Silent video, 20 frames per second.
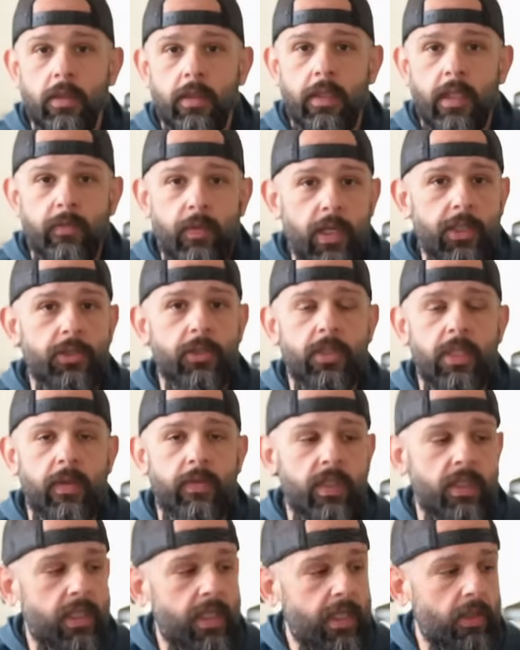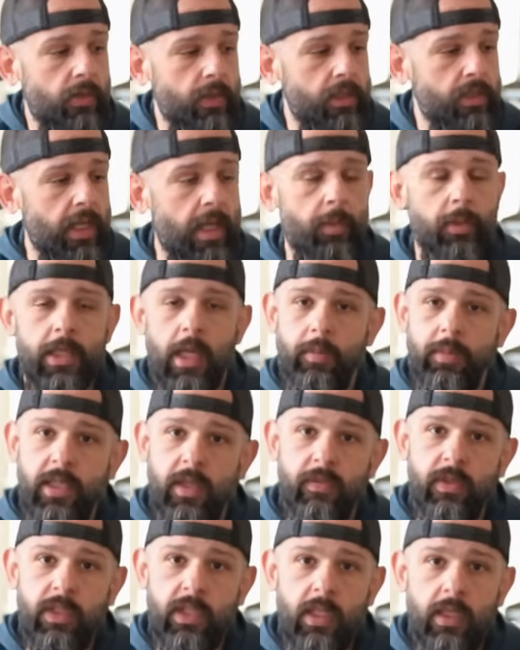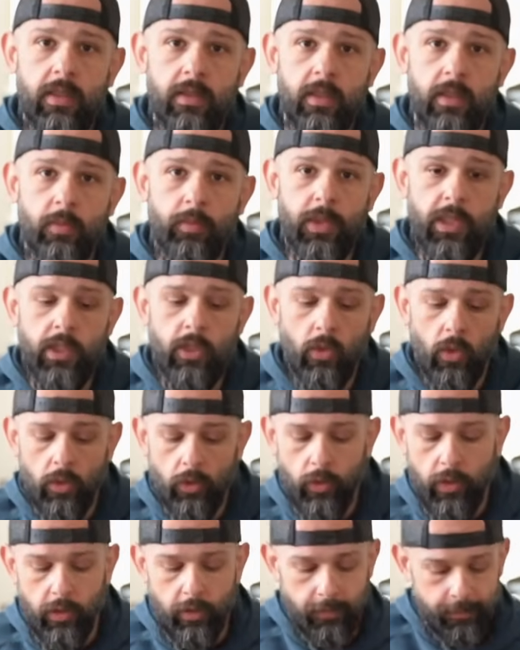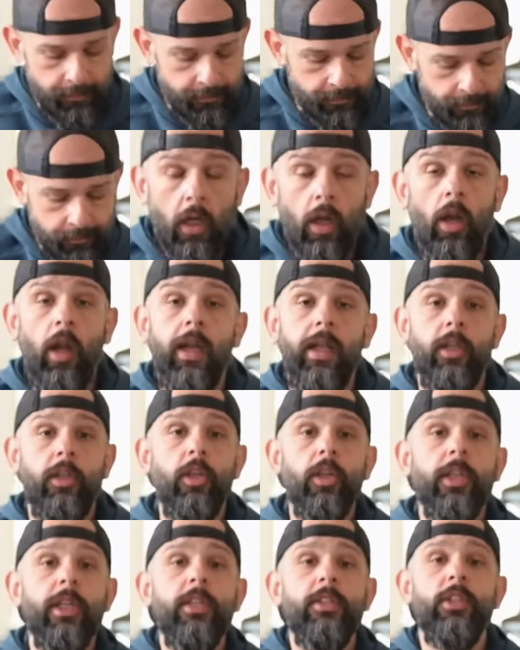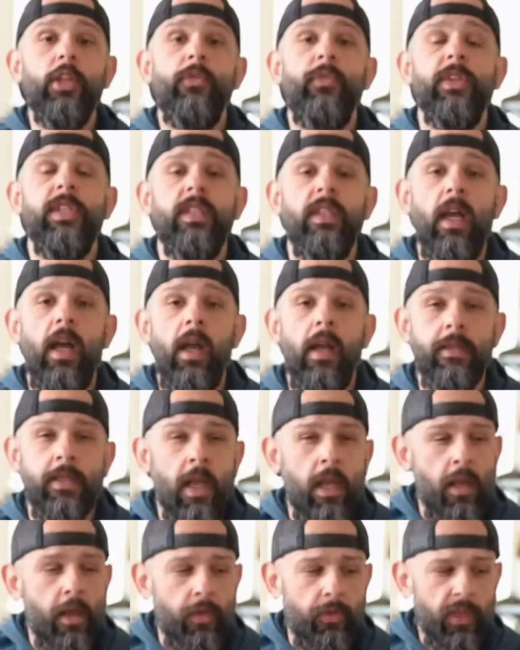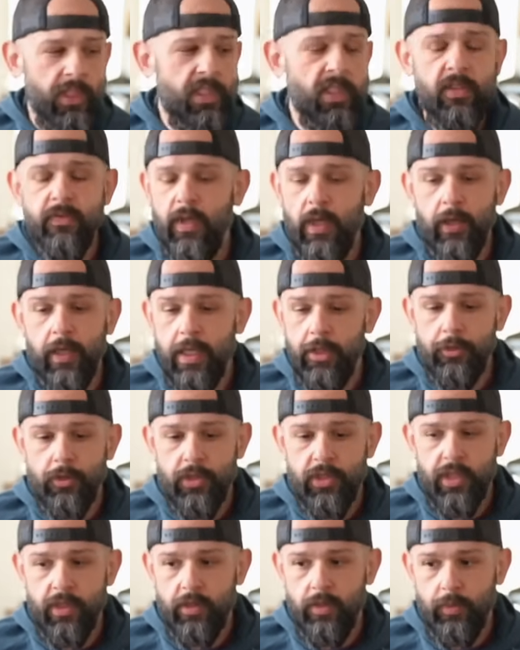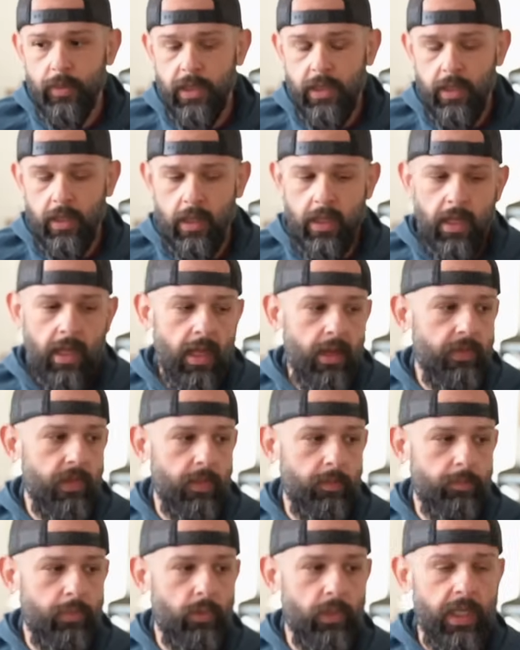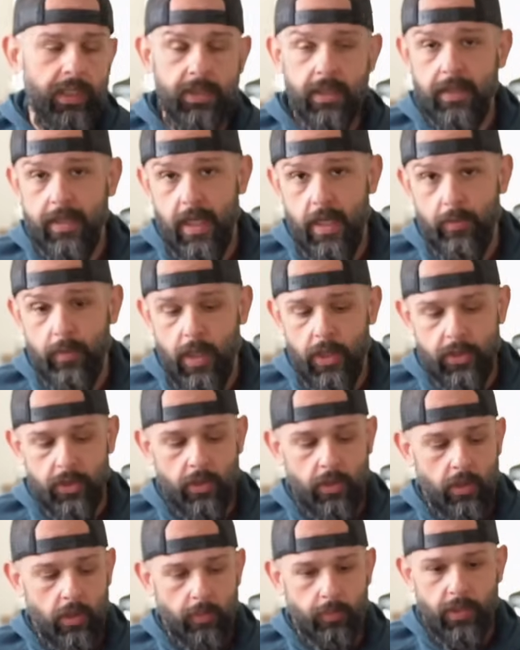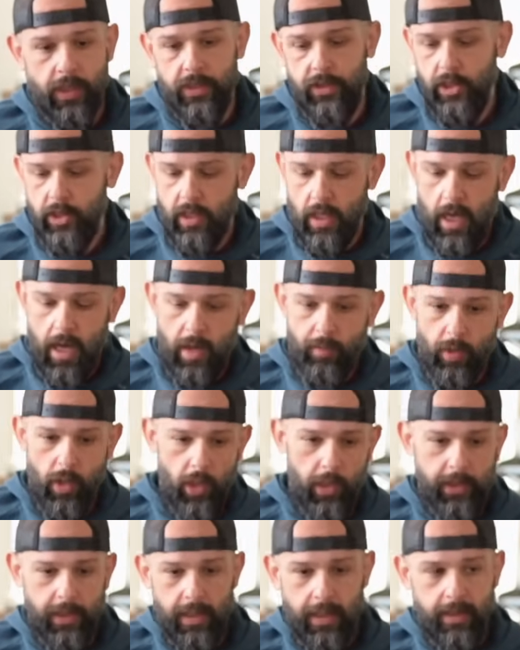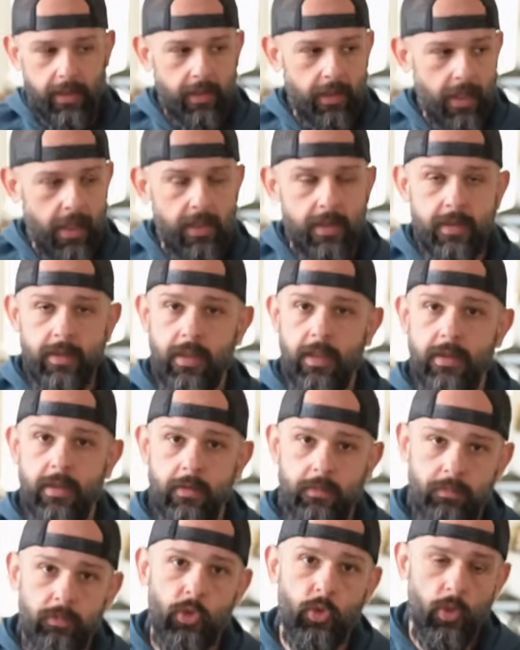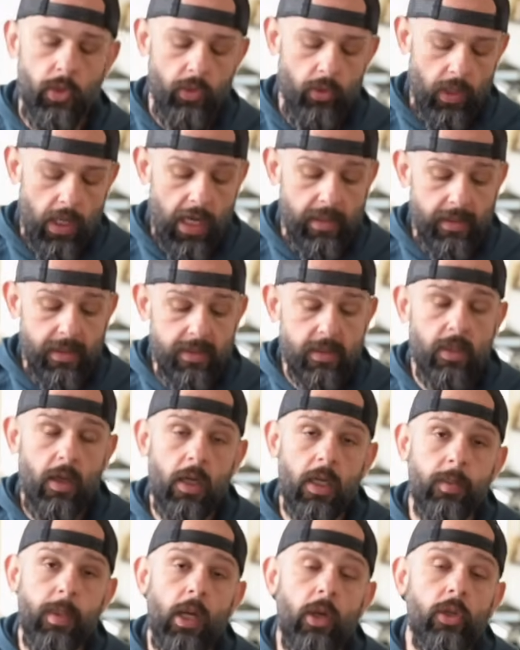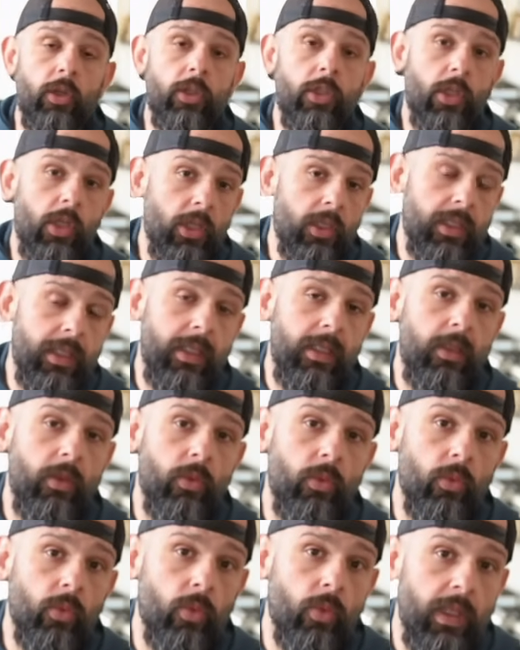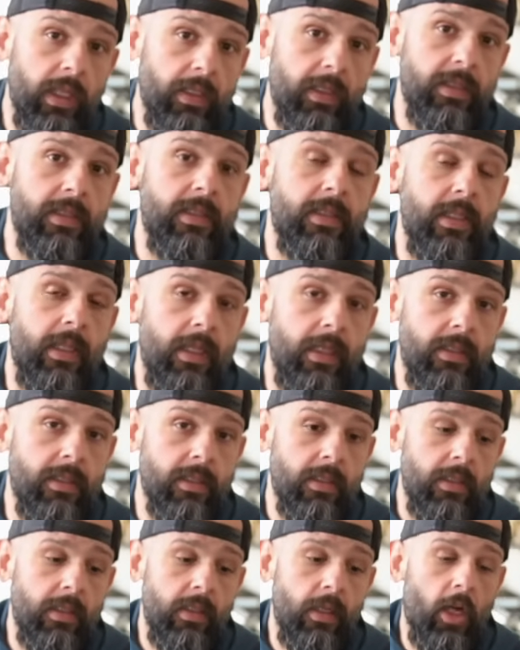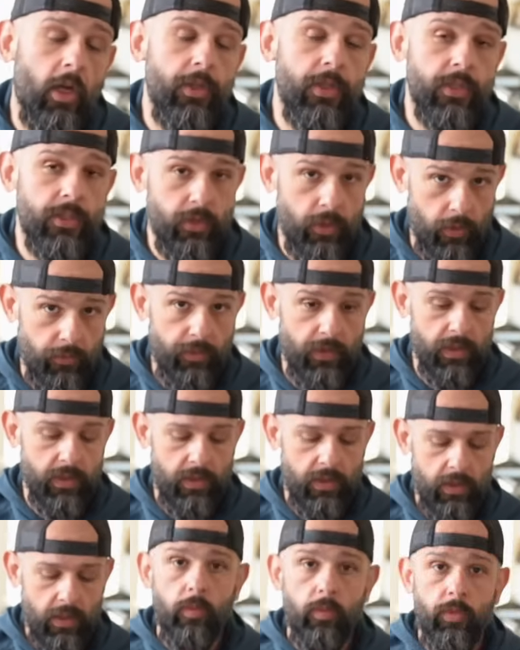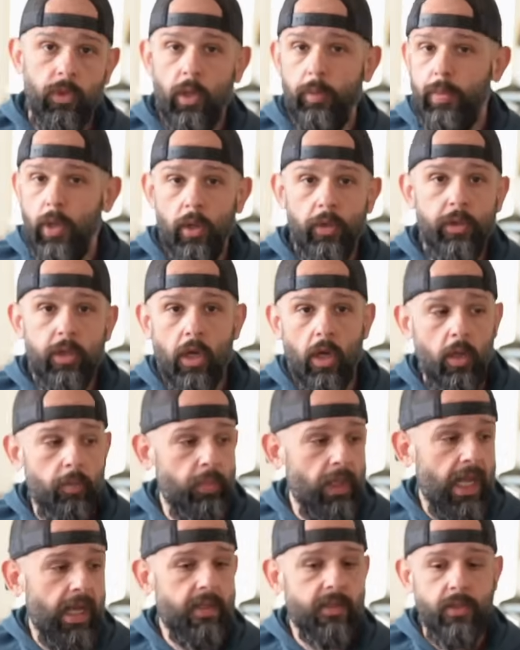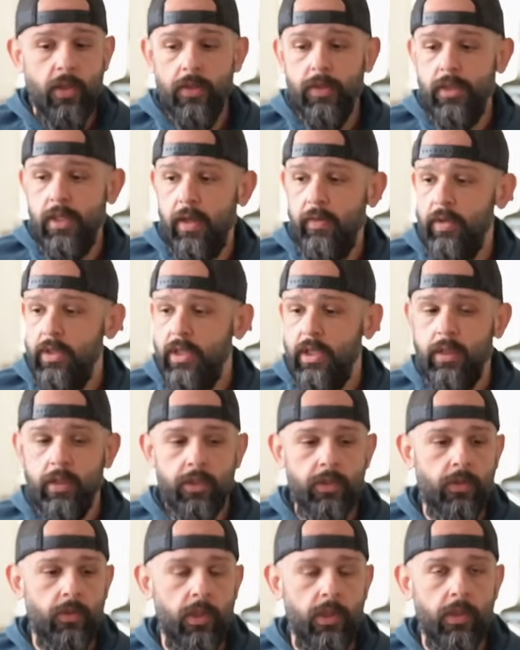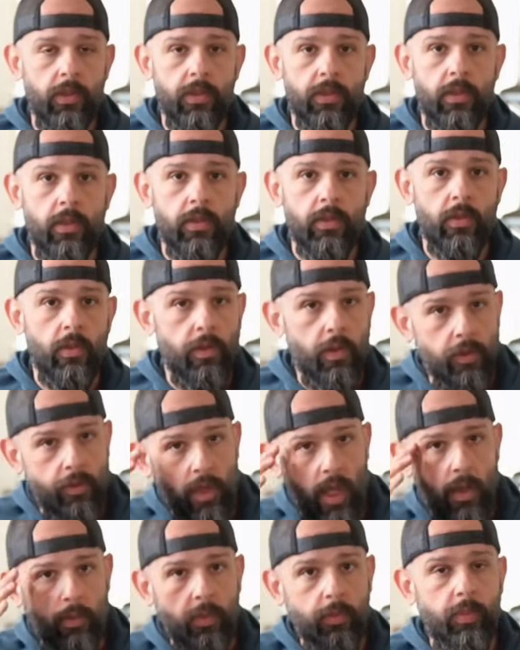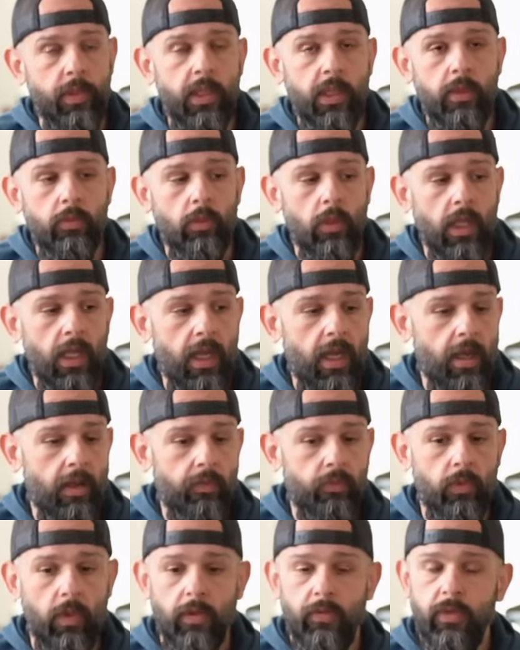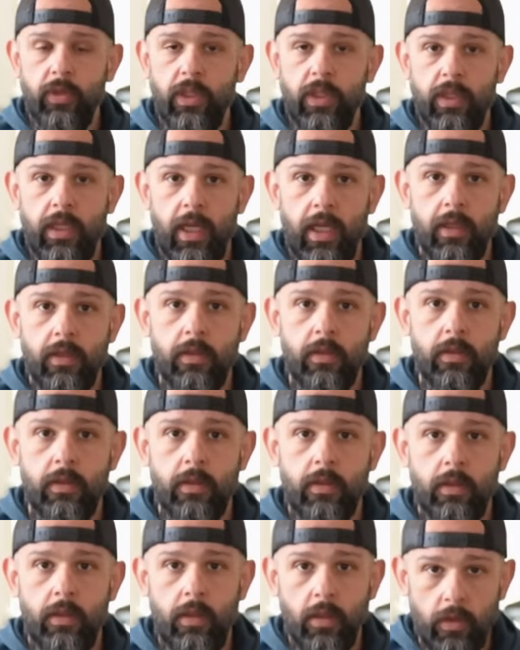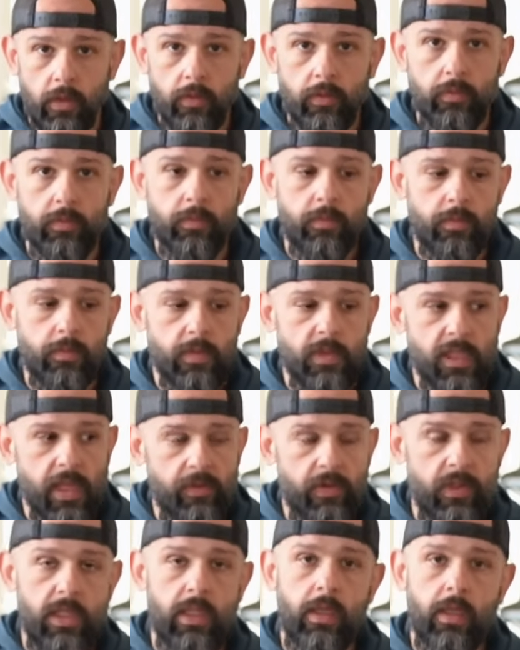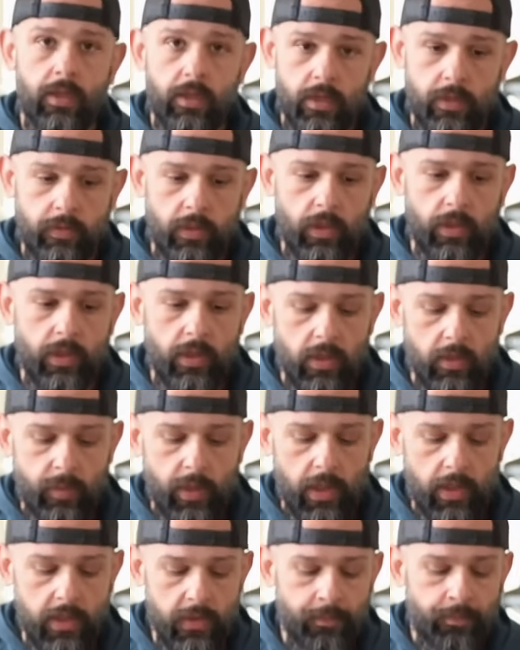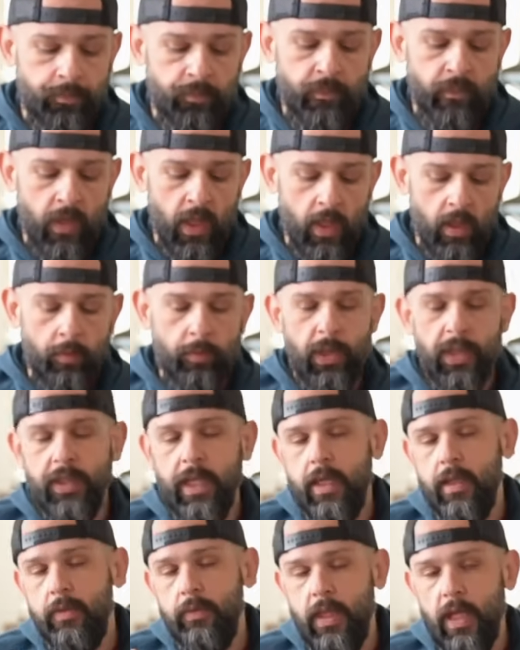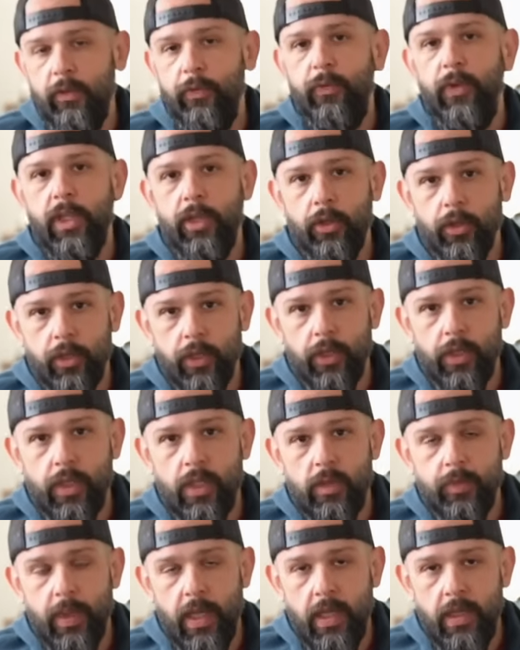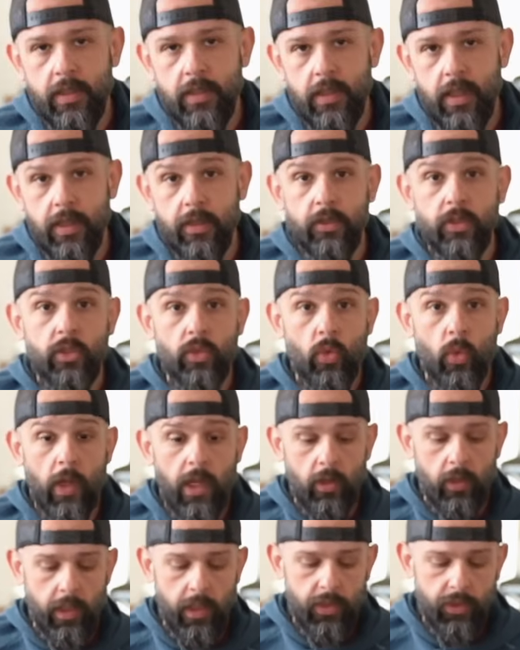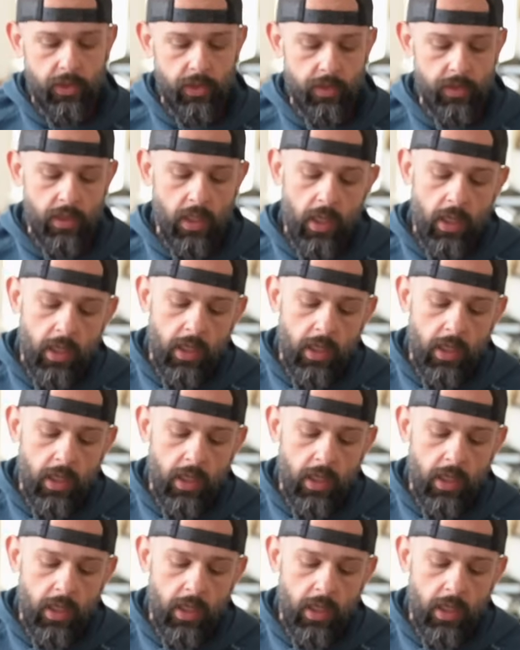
The Adventure 17 or the Tabletop 17 is going to be your griddle. All right, cooking surface size. This is very interesting to me, and I haven't pulled out the tape measure, but just eyeballing it, I can kind of see it's true. And let's talk about cooking real estate on the surface. They're both called Blackstone 17-inch griddles. So the thought would be, well, I have roughly that, 17 inches of cooking space. But they figure cooking space in square inches.